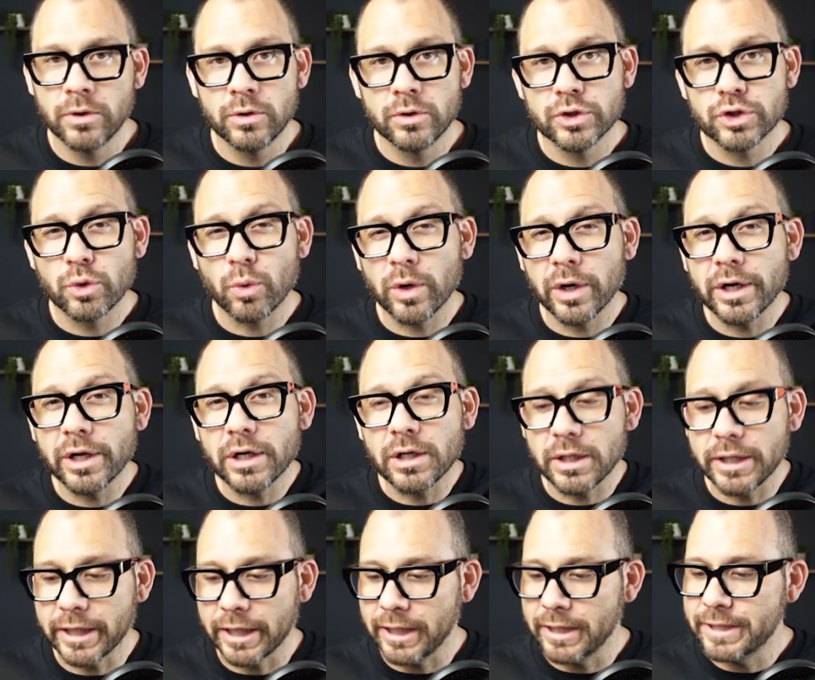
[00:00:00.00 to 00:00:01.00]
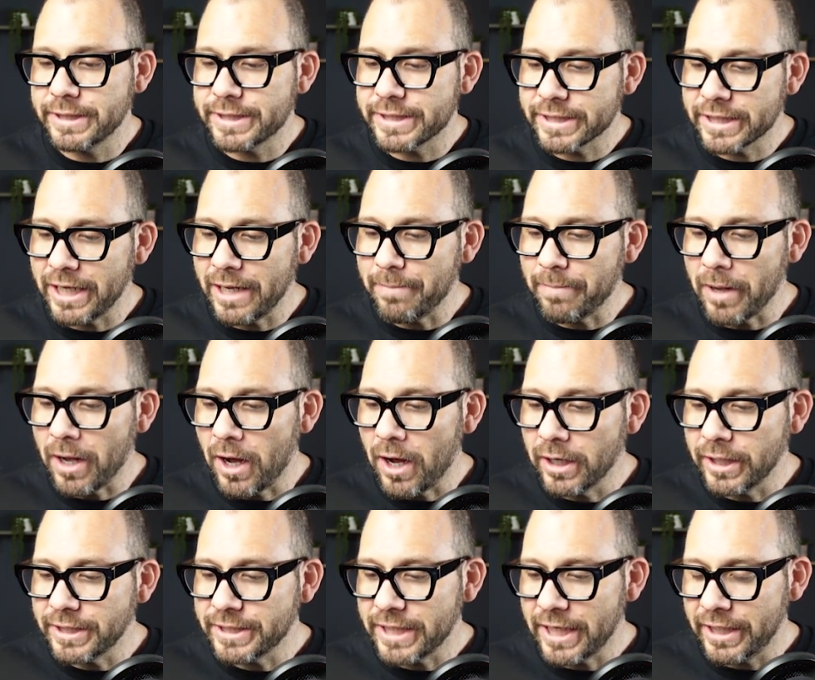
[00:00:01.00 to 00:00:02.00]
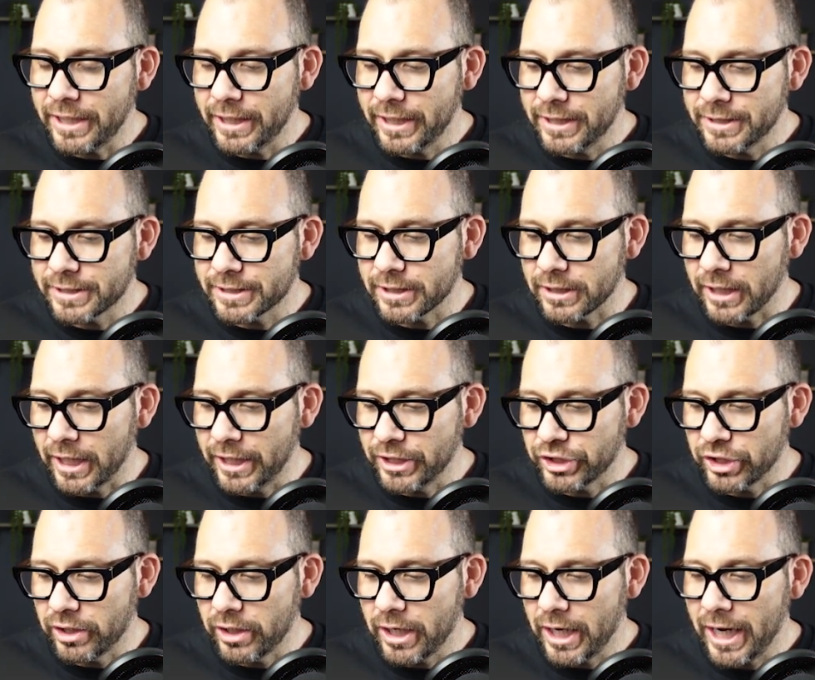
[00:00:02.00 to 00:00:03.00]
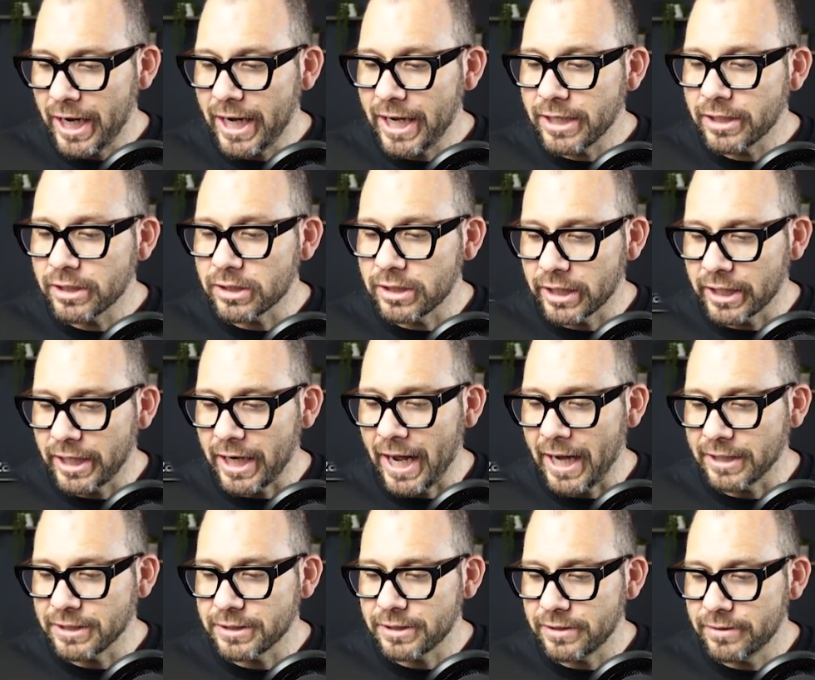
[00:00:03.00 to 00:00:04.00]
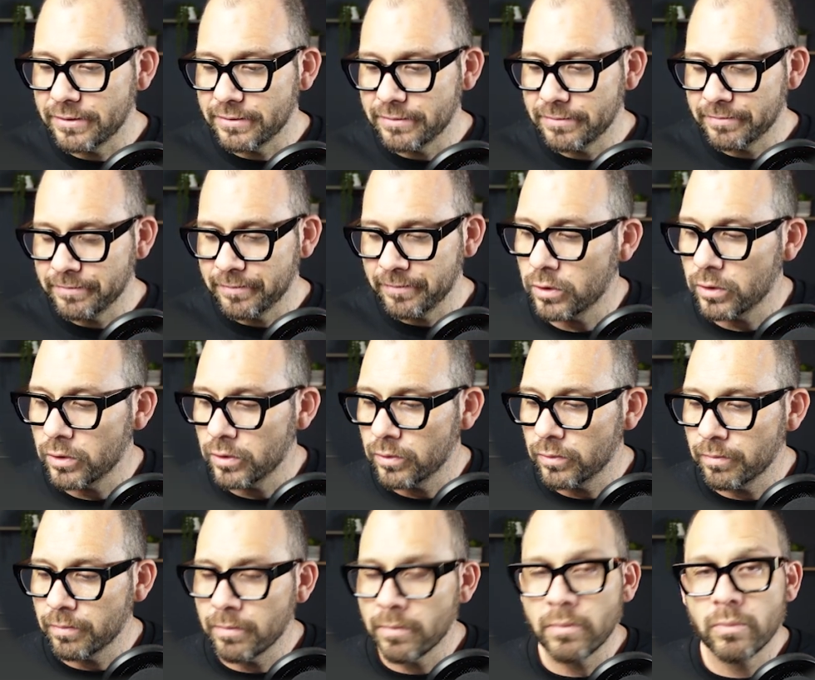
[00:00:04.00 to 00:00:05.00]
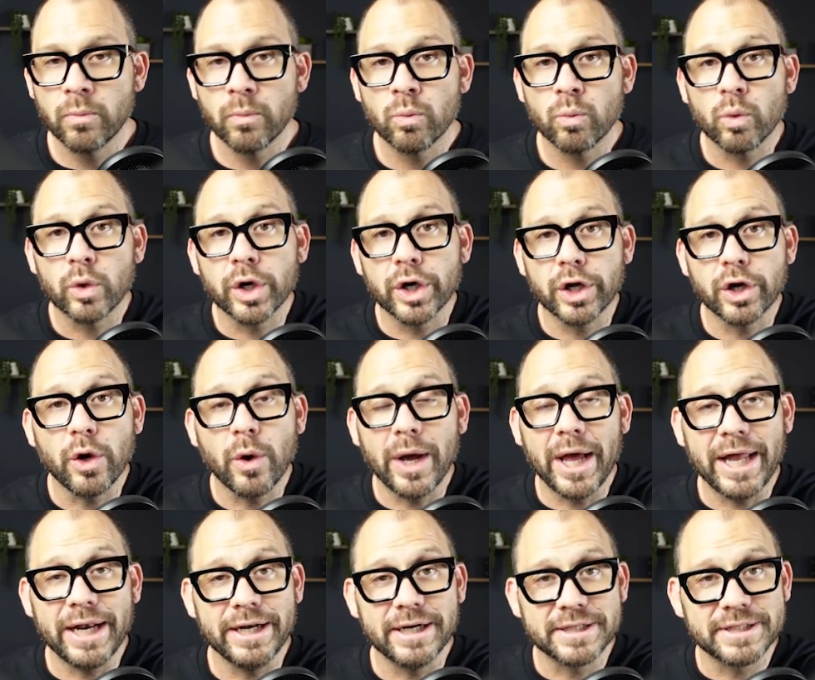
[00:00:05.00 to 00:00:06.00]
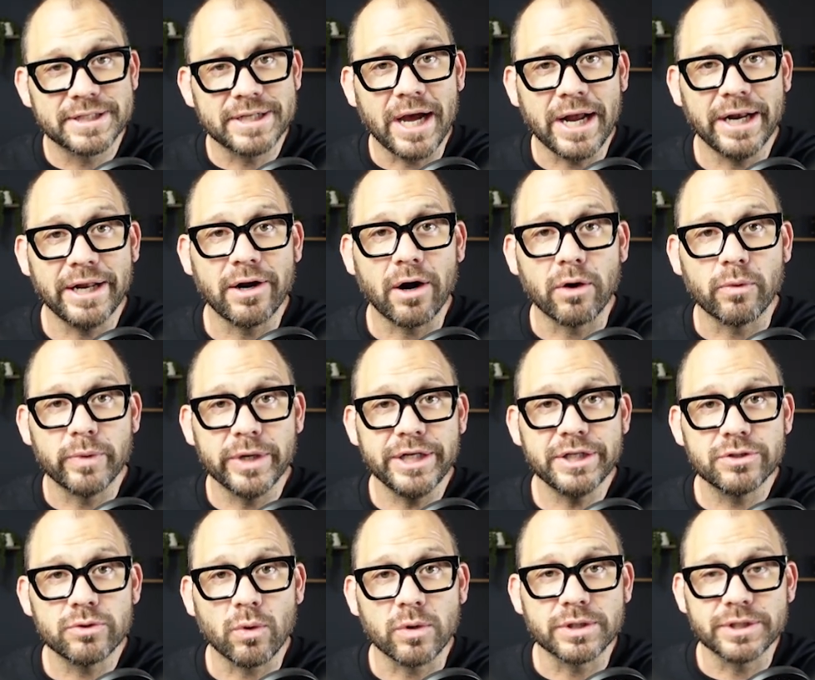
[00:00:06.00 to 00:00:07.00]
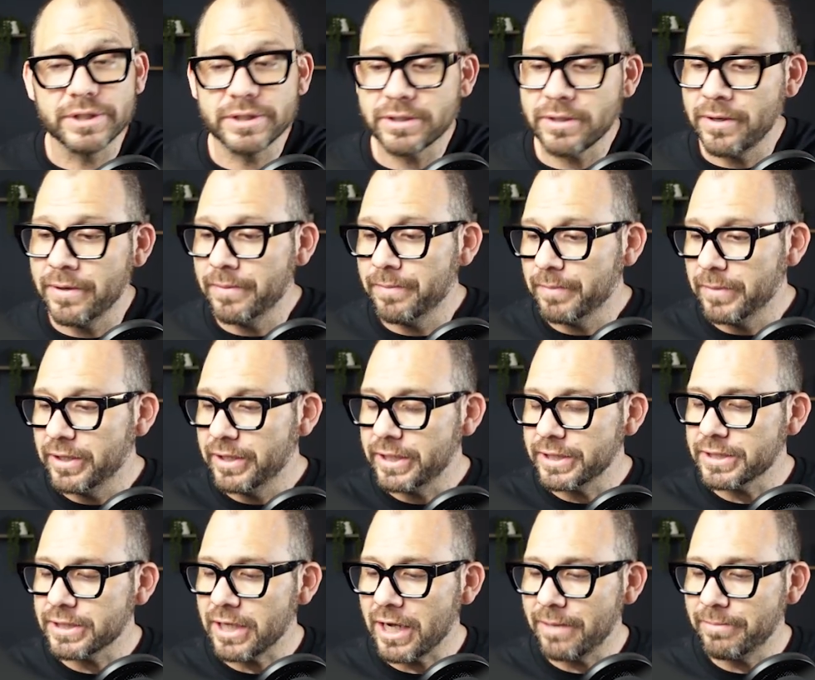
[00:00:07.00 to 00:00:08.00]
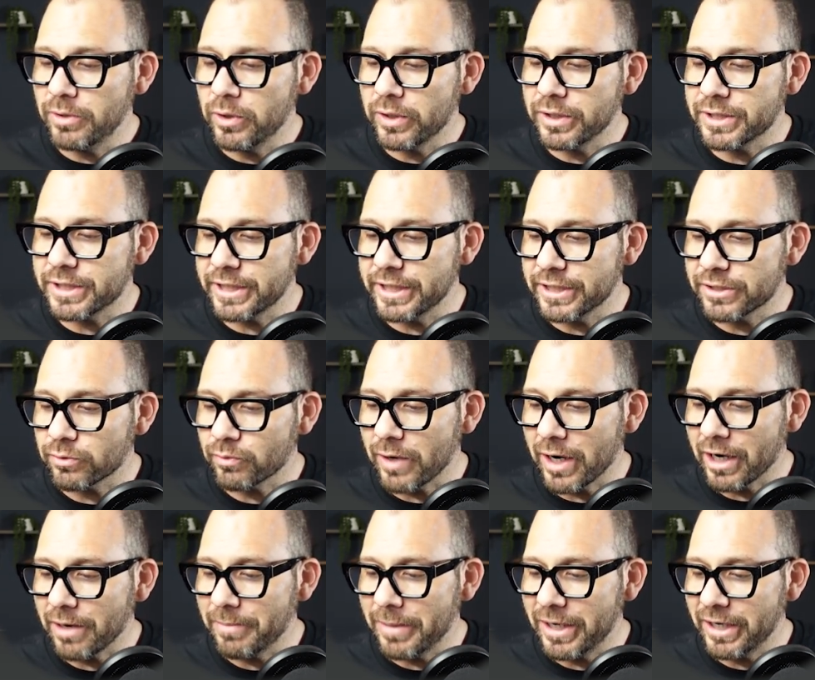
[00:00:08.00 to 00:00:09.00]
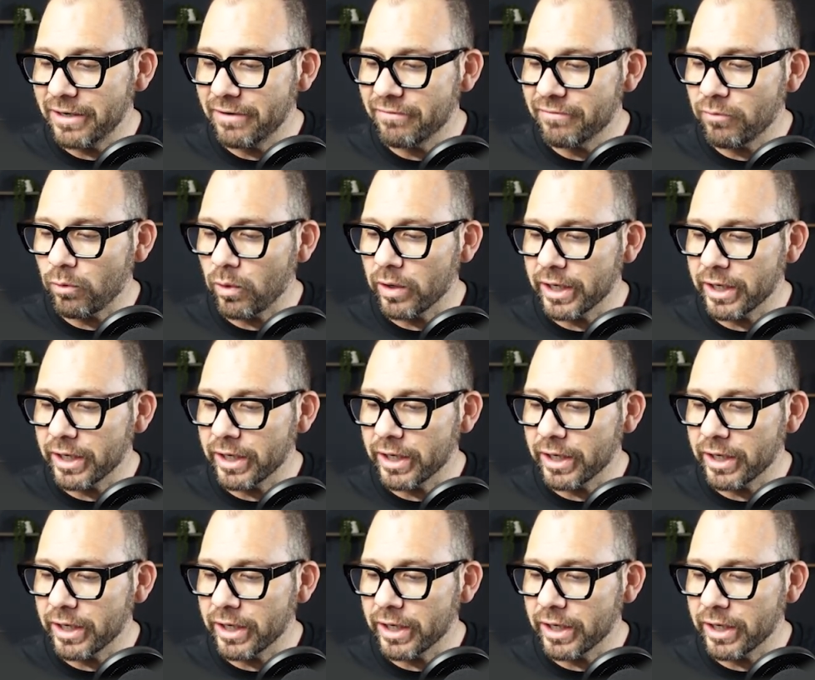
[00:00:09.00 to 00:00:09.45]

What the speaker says: So we're going to click Skip Unattended Installation and click Next. We're going to go ahead and assign it our resources, and this time you can see it's recommending 4